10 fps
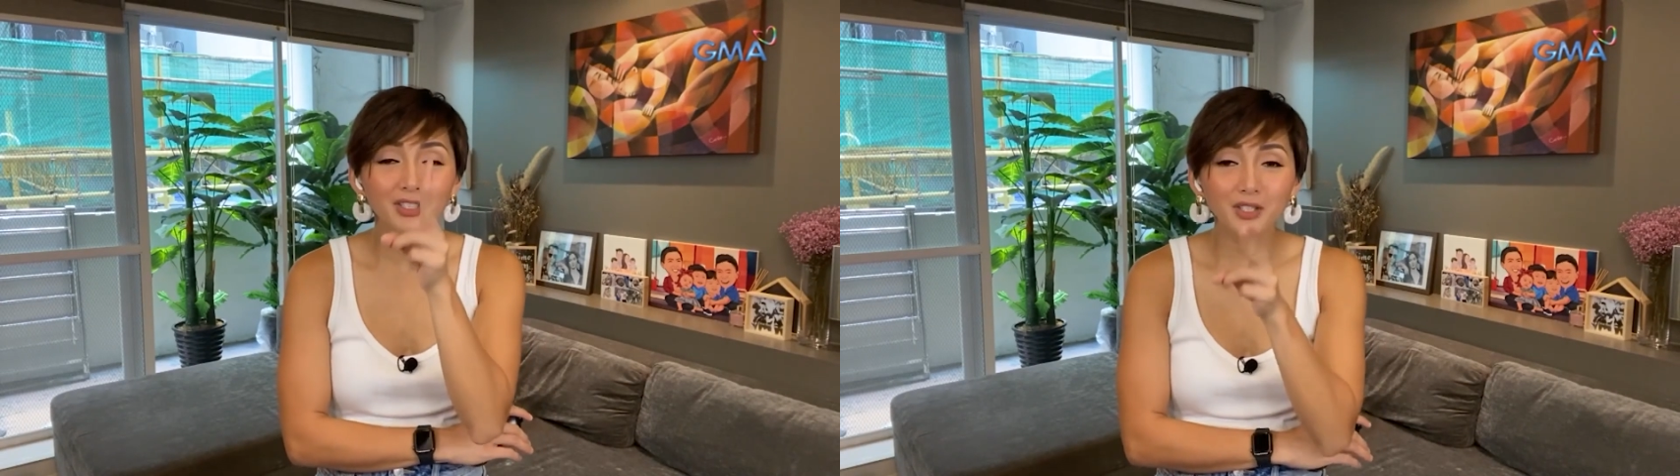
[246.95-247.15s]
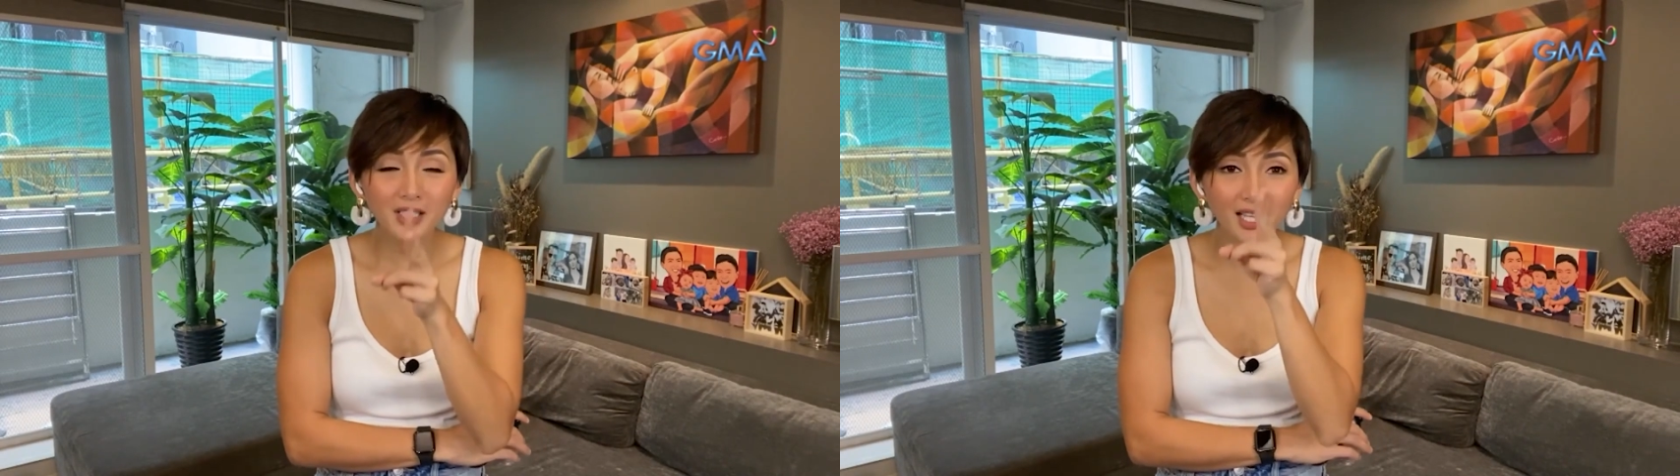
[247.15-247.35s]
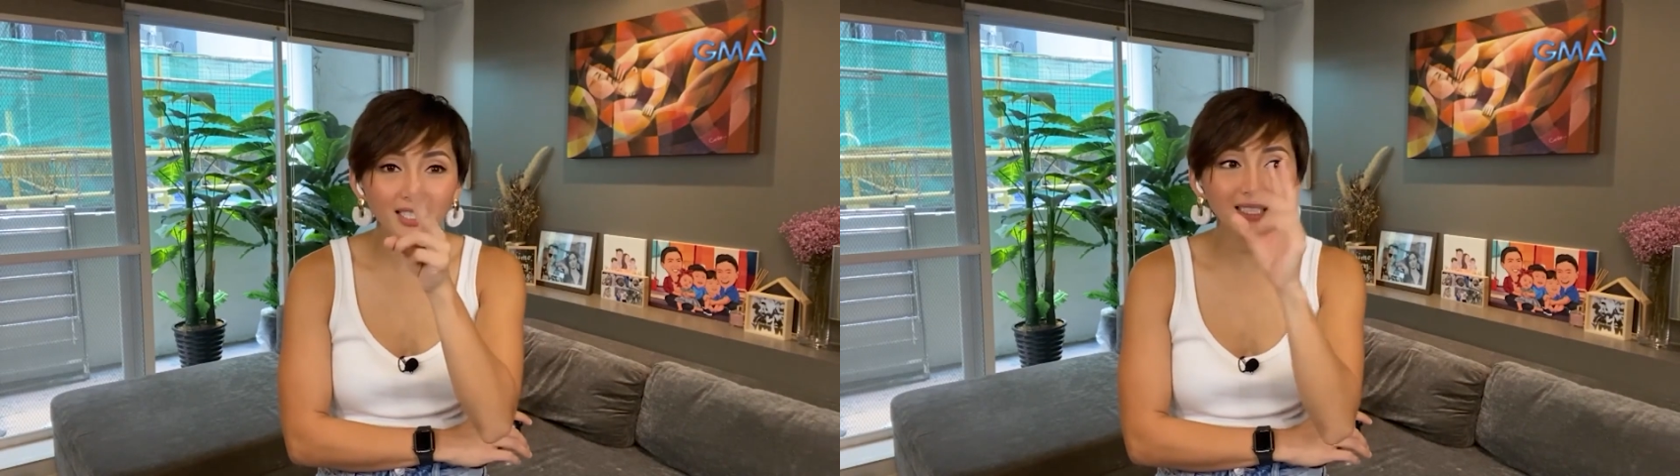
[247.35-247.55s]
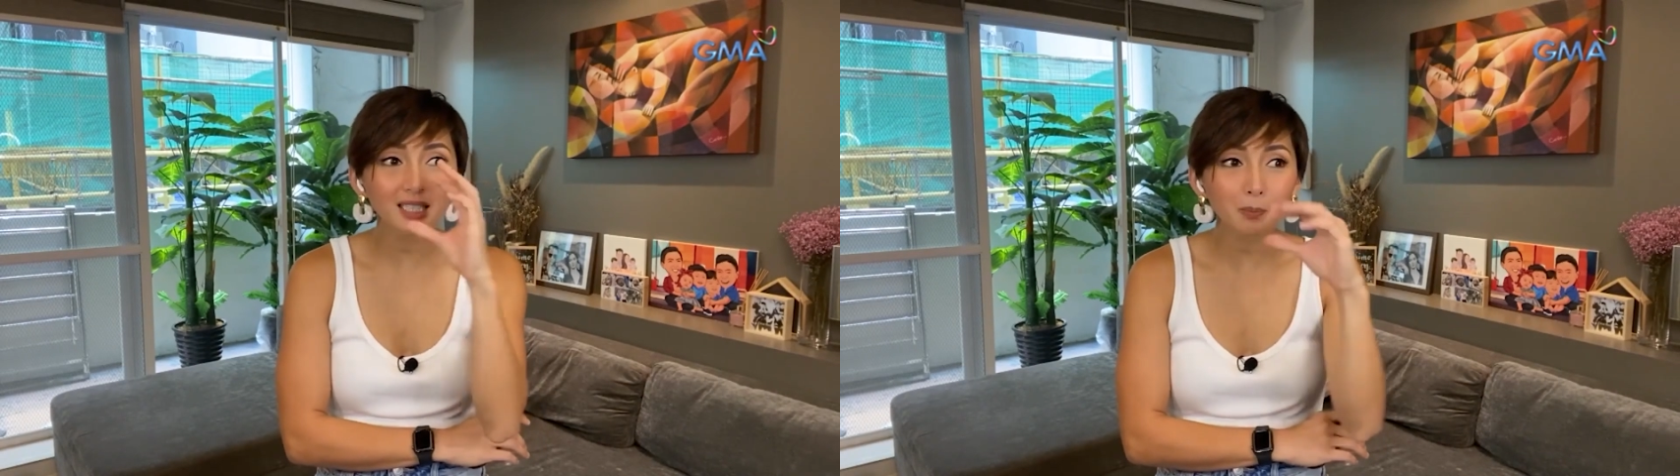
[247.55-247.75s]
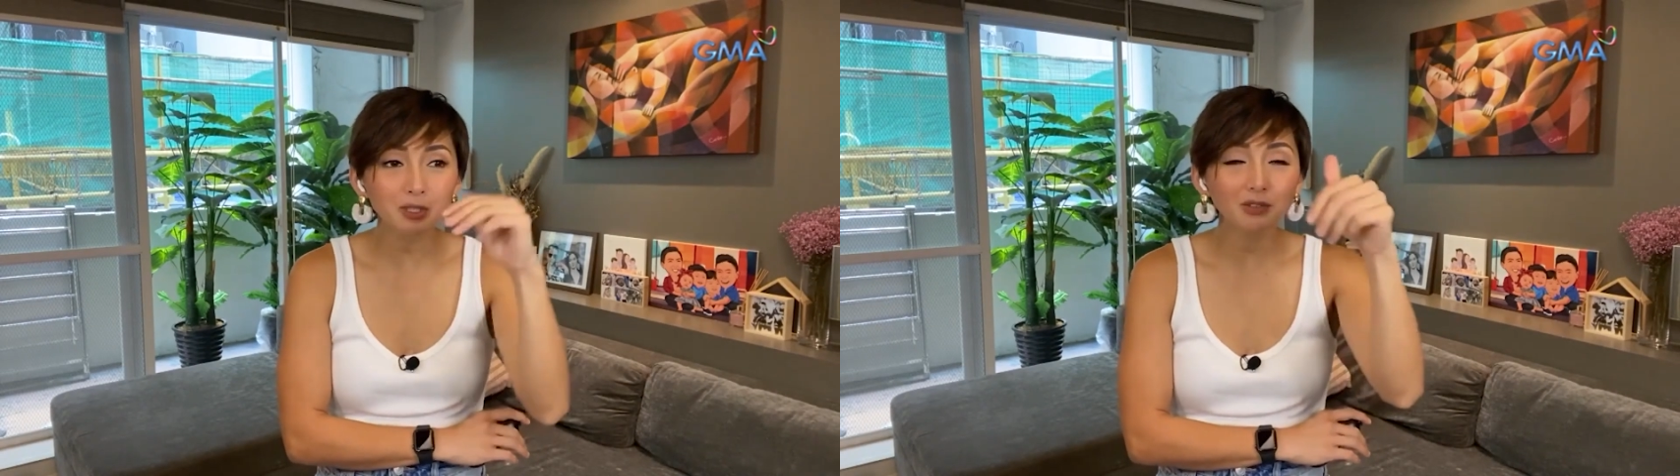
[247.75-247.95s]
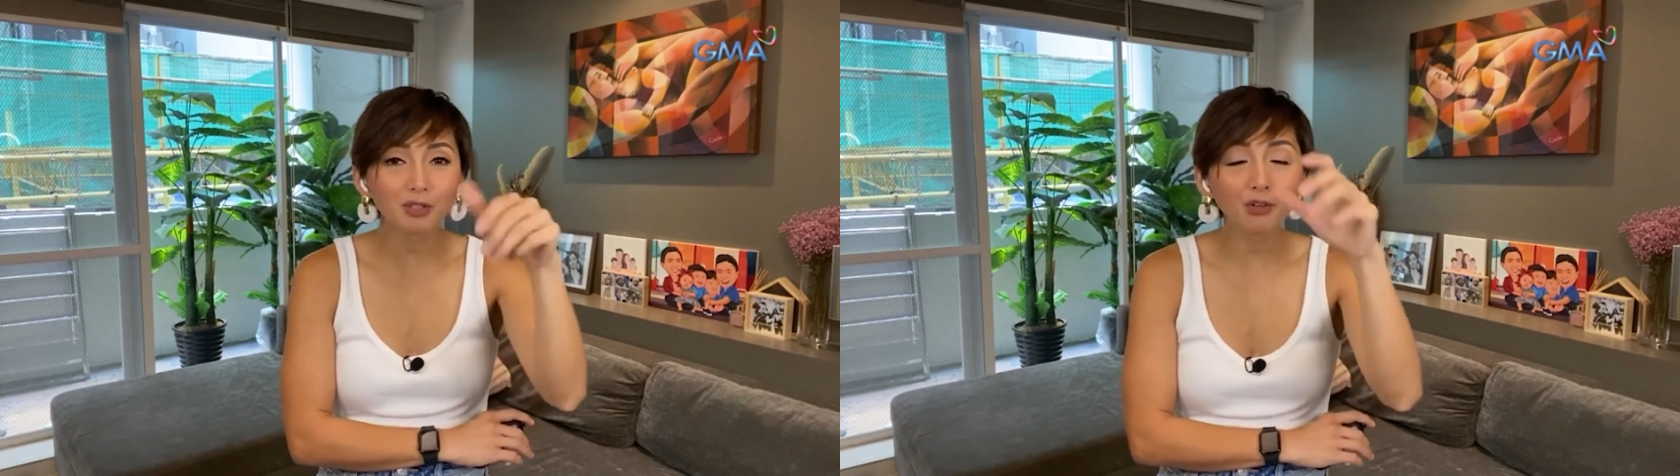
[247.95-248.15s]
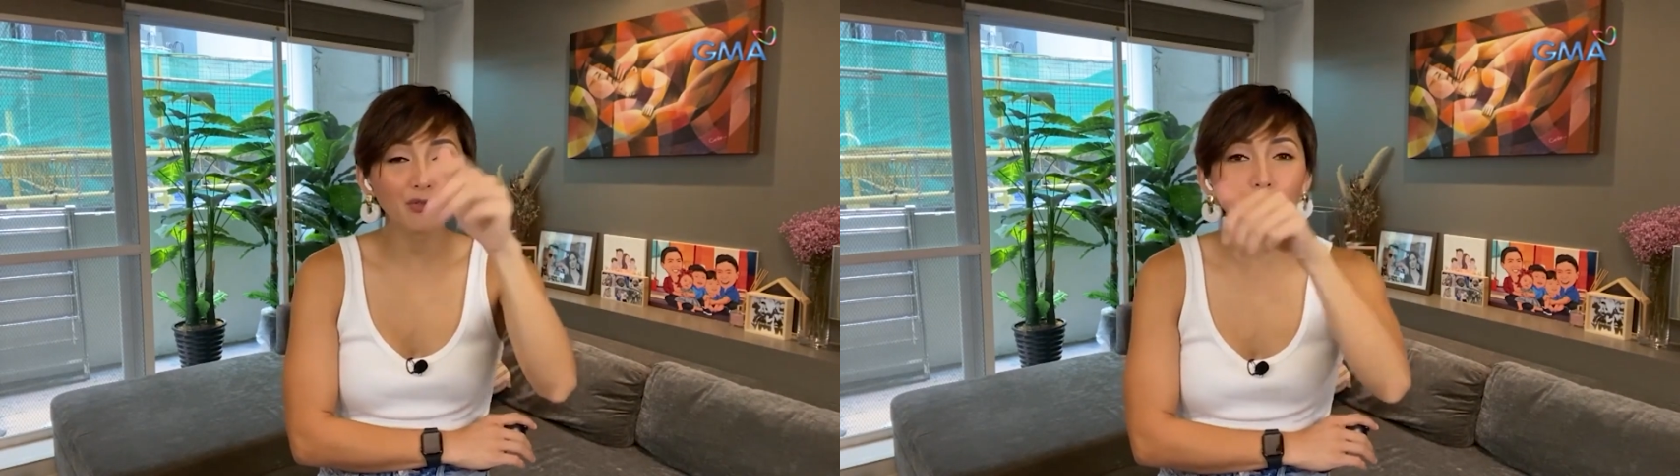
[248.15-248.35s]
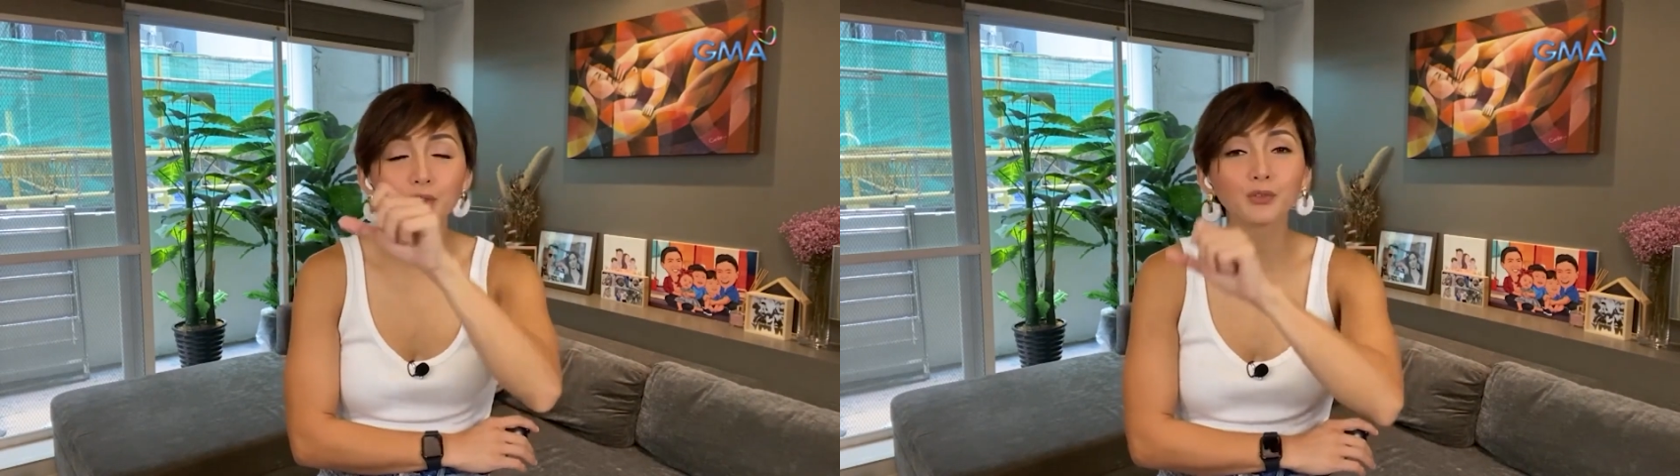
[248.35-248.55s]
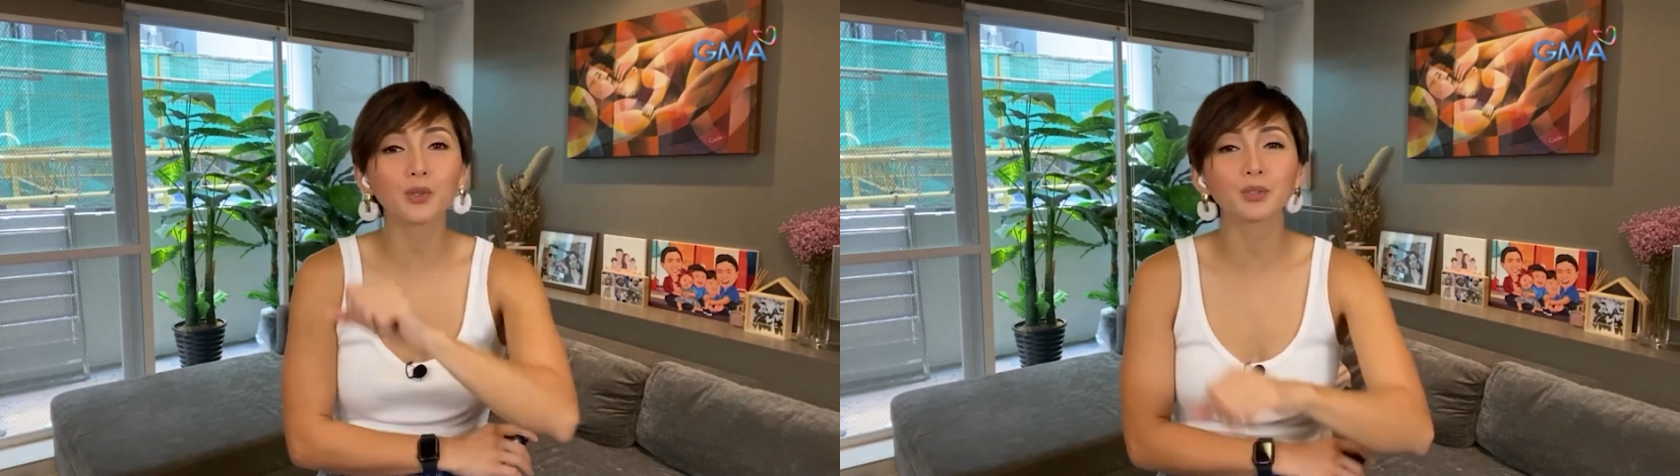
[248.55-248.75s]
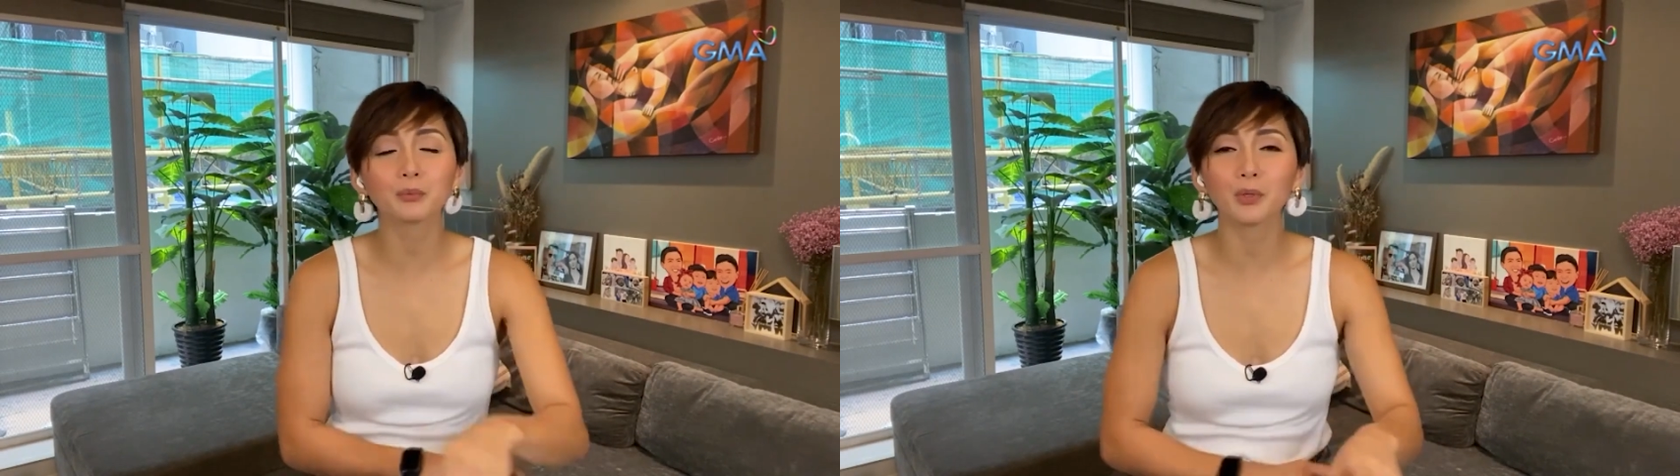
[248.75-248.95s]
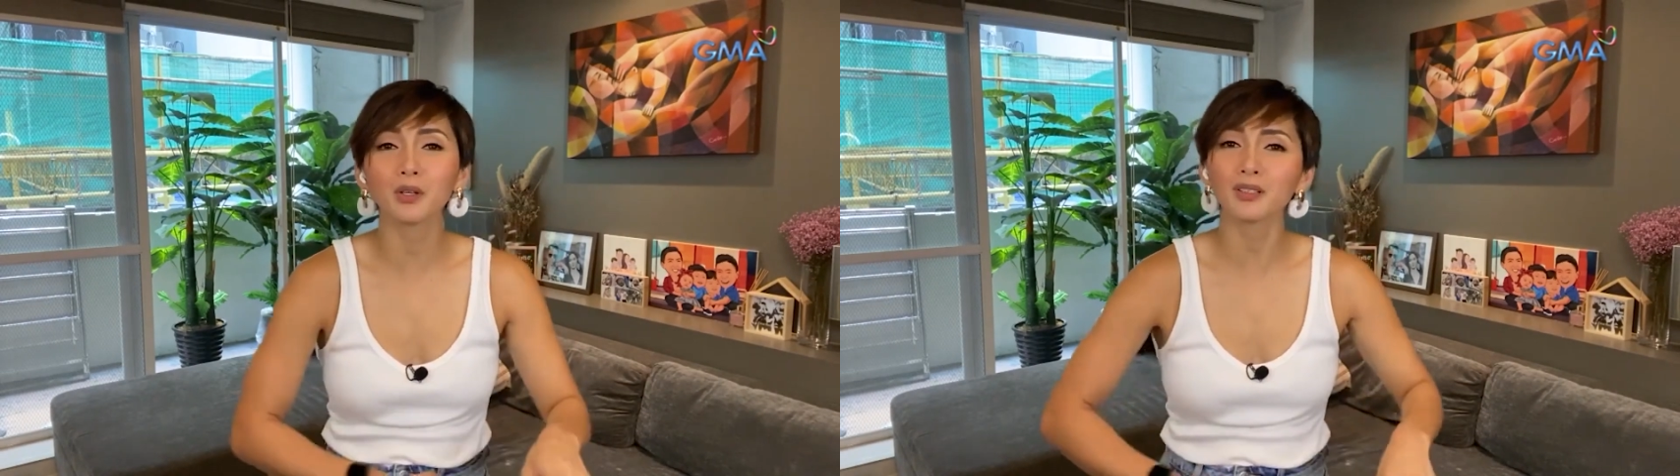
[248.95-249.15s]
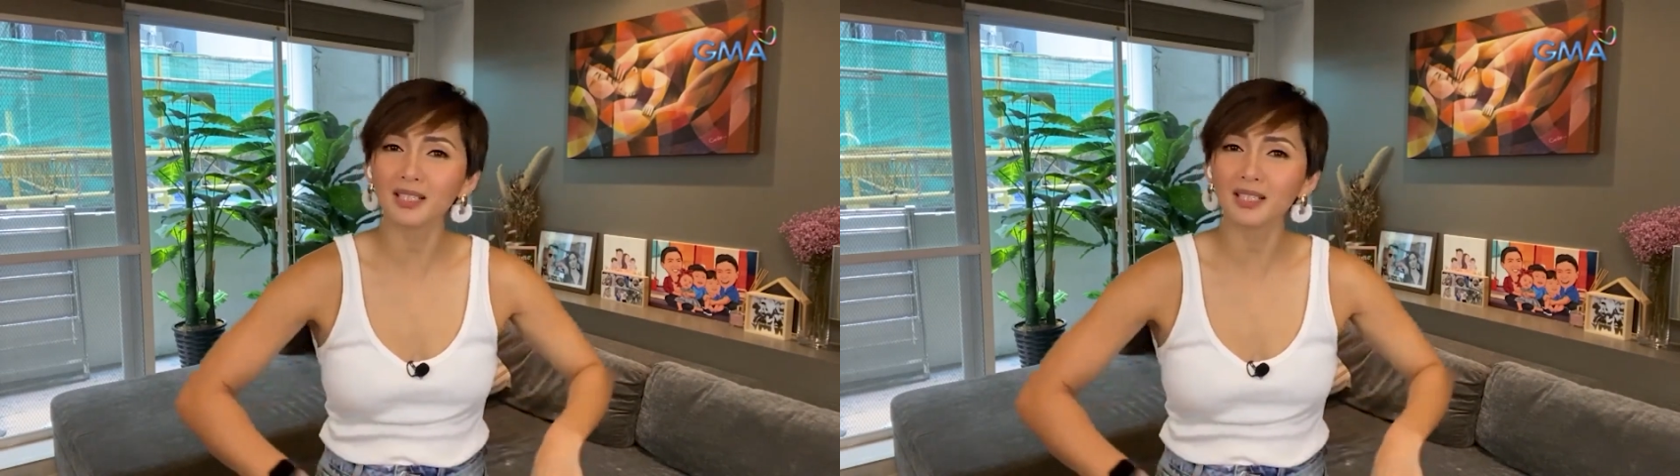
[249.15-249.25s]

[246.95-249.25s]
You cut it, tapos if a fold mo.